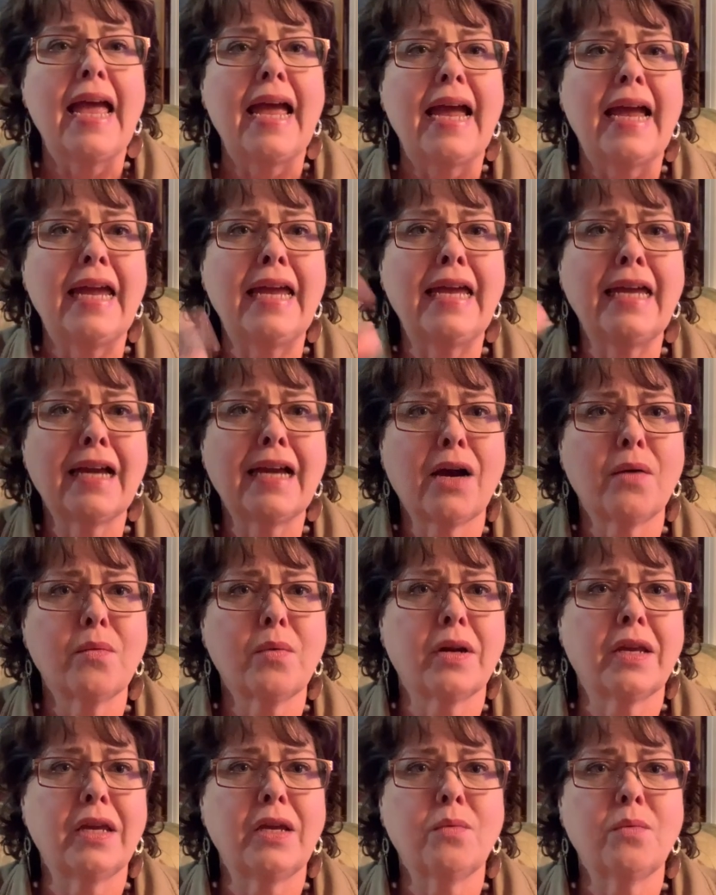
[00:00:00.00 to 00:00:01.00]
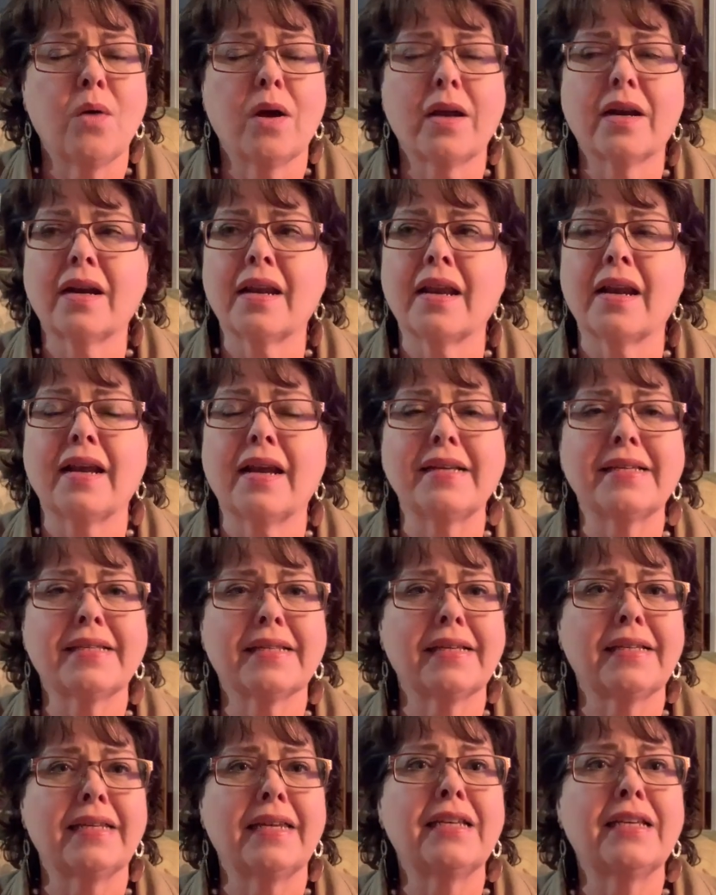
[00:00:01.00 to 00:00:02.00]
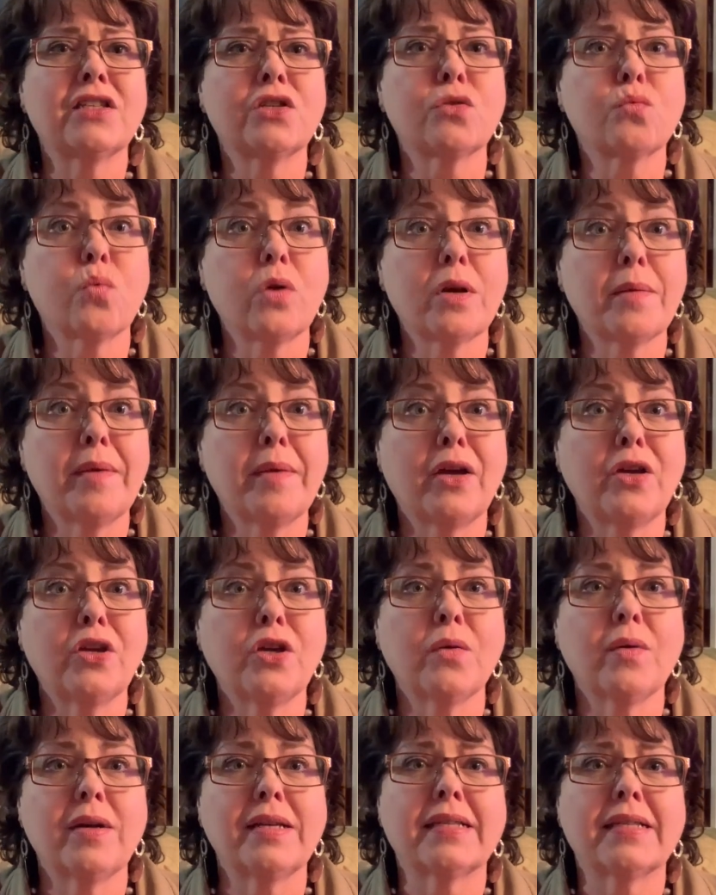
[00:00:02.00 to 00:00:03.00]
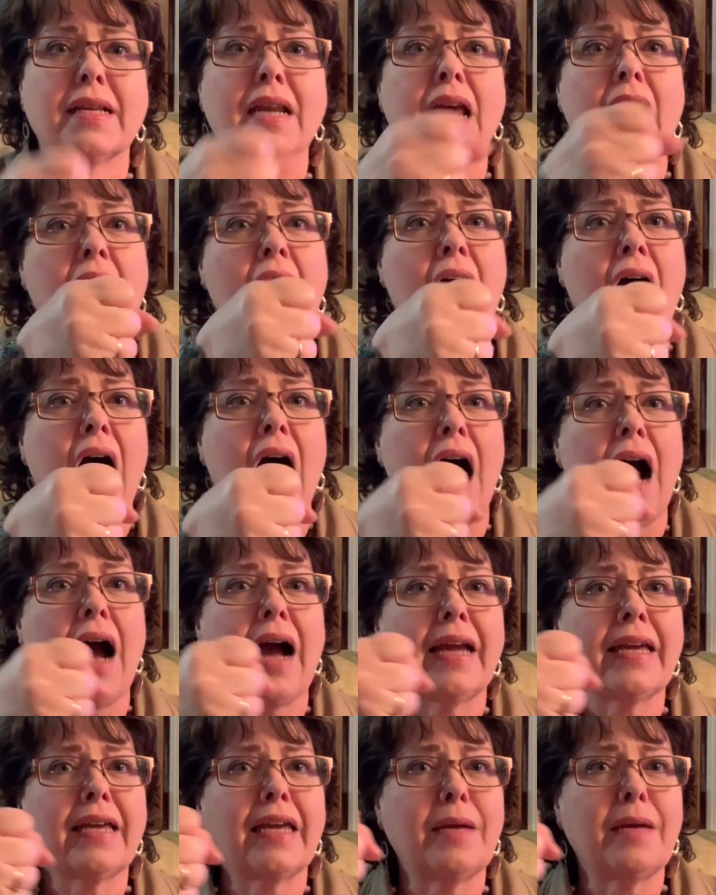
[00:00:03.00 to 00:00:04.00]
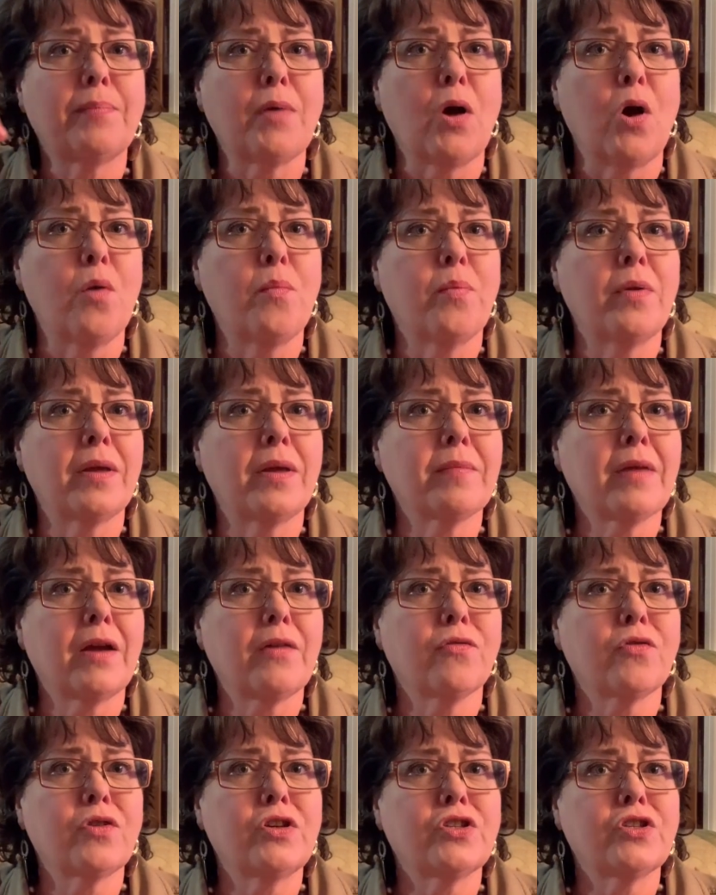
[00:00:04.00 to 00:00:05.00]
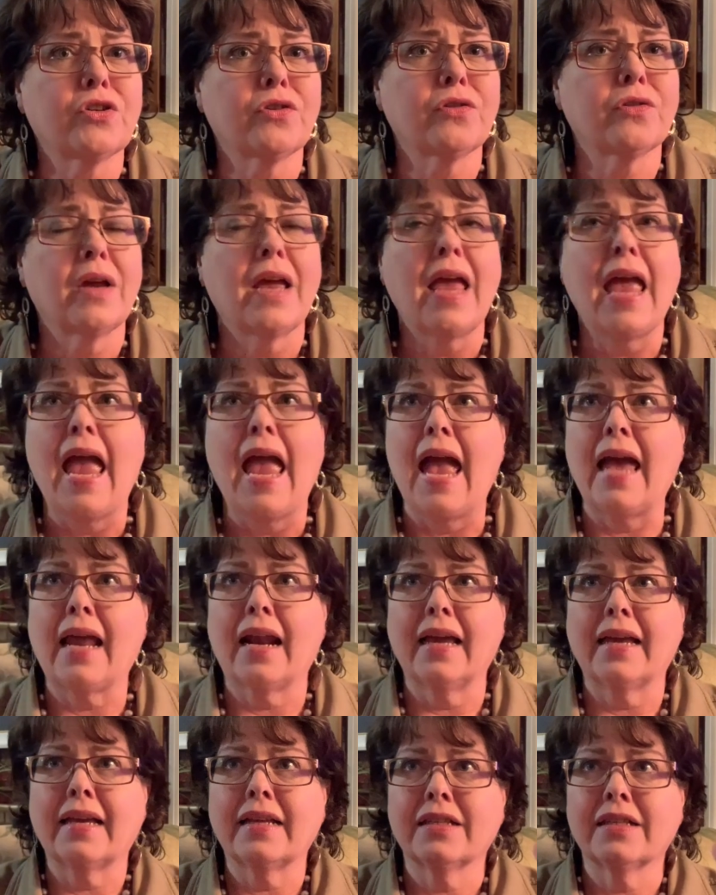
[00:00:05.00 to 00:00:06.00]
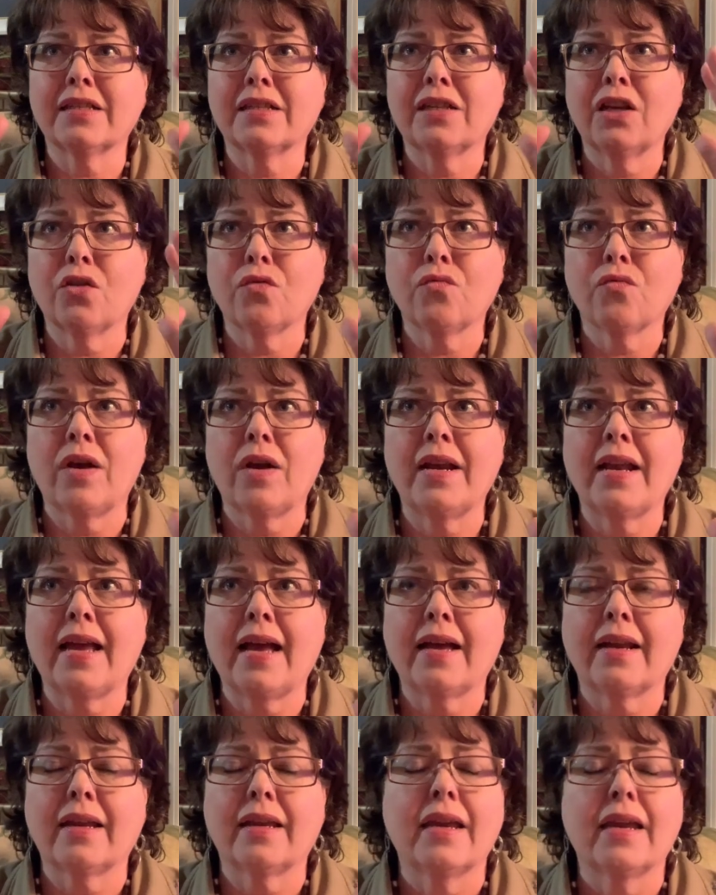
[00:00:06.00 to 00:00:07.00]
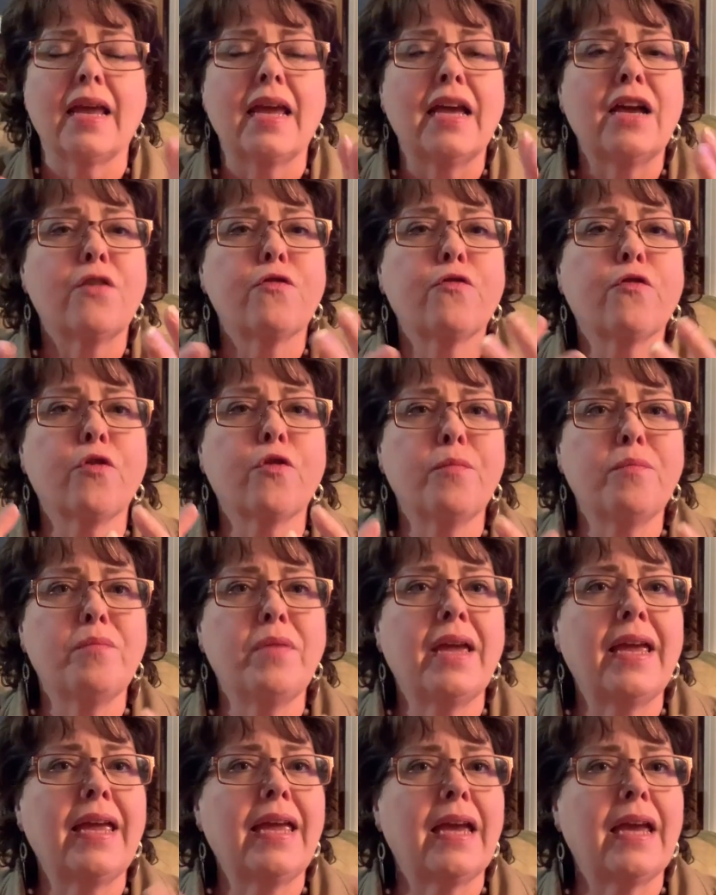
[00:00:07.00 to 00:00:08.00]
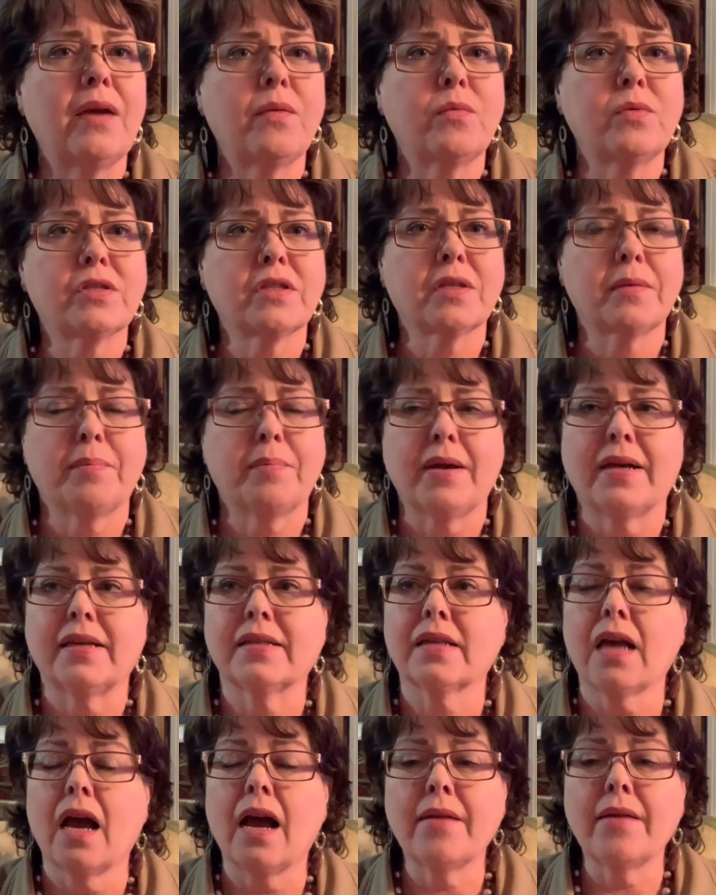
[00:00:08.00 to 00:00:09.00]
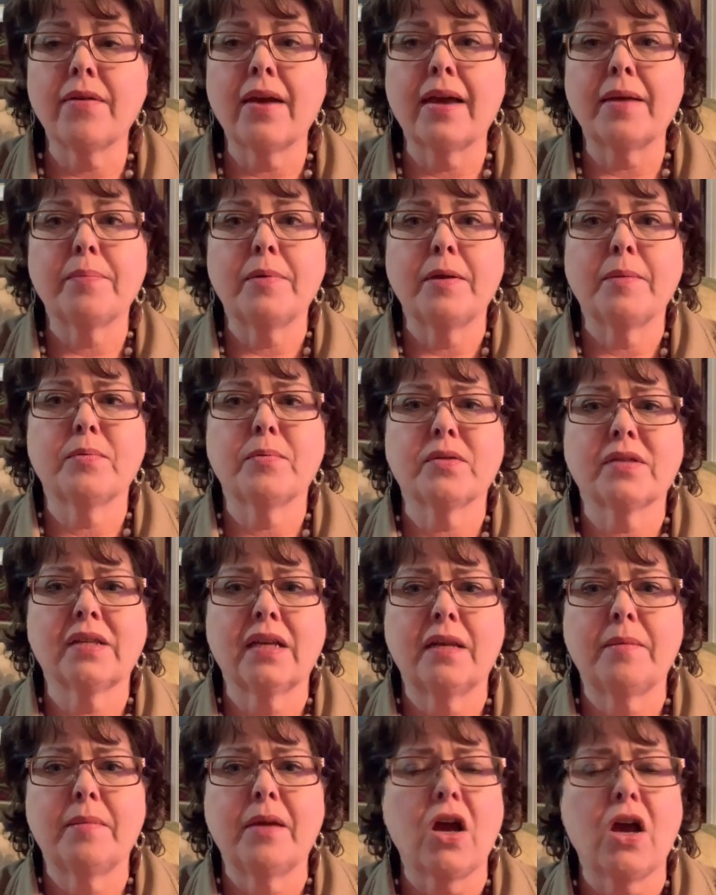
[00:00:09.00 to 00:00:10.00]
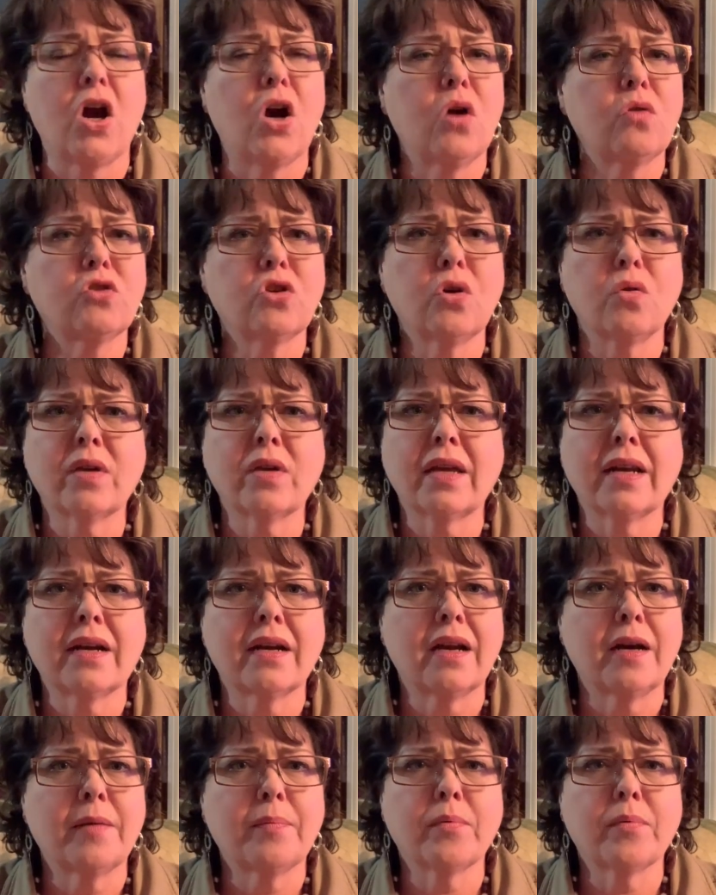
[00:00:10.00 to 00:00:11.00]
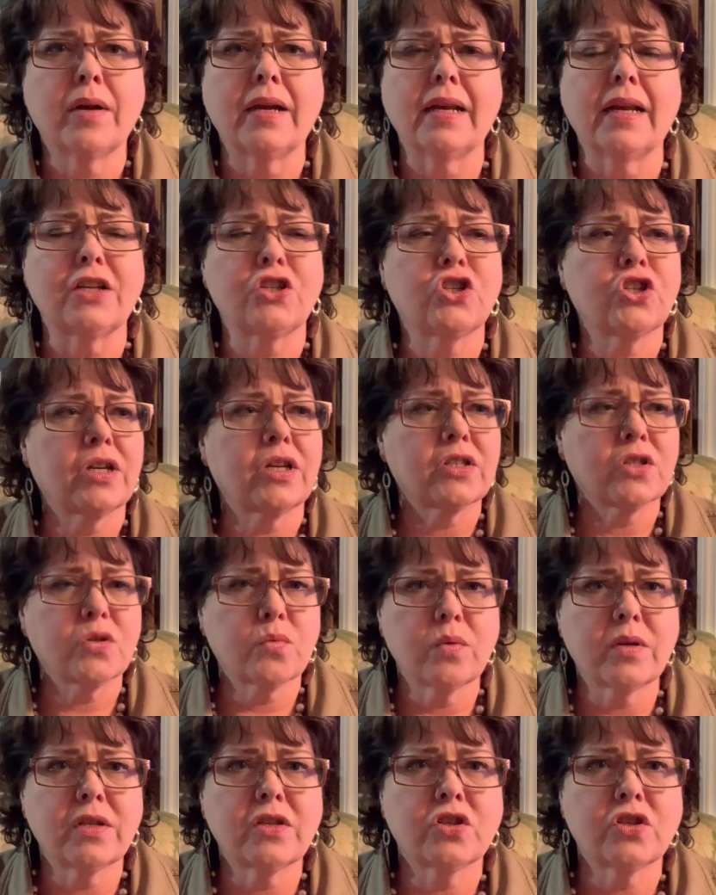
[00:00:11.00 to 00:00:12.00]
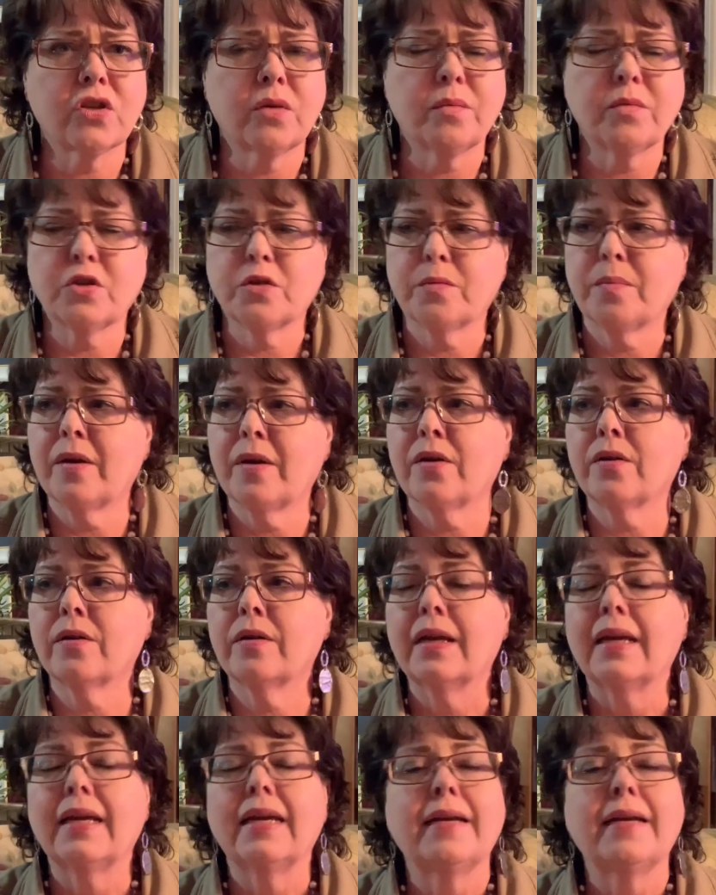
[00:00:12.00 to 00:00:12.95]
He got what he wanted, and I said, he says, what about you? I said, I keep opening my freezer, and I can stare right at it. For me, it was the best. I've had people say to me, oh, don't get an upright. A chest one is so much better.